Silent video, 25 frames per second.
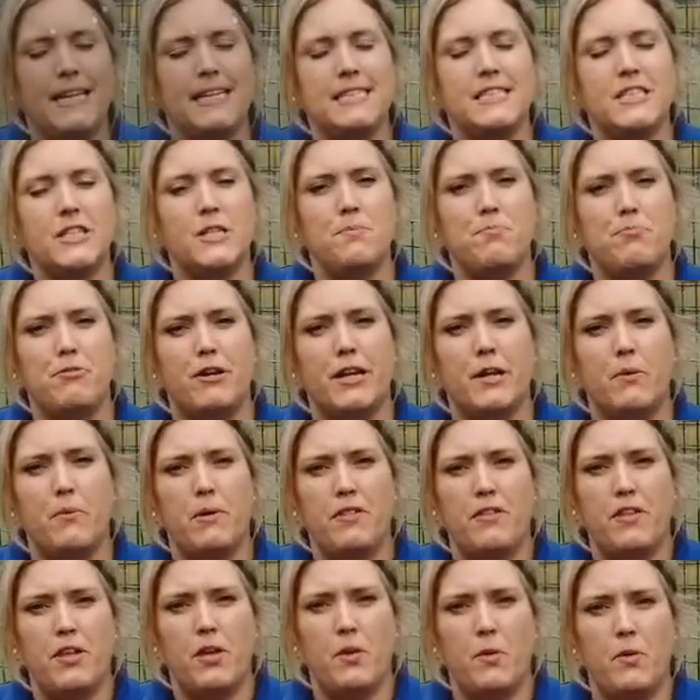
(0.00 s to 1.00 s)
please do bring
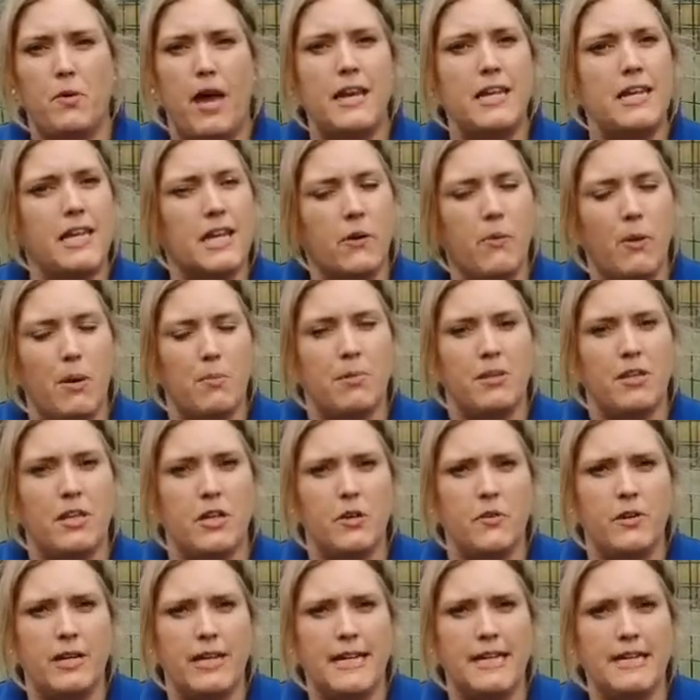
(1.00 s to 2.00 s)
with you any equipment
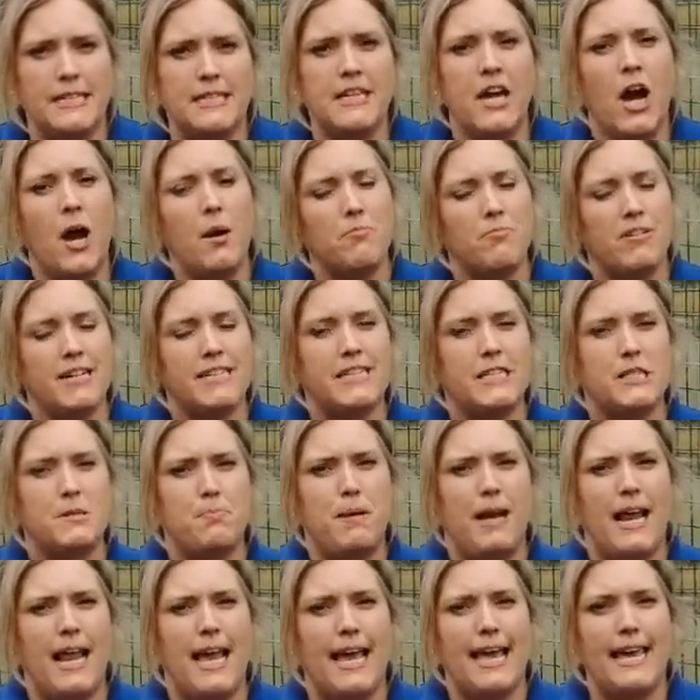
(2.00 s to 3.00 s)
that you need, come ready to
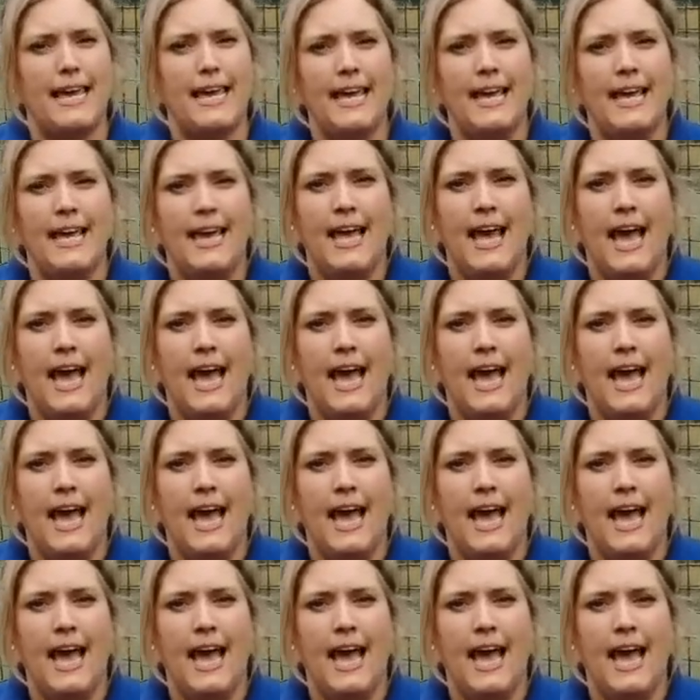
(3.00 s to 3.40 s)
play,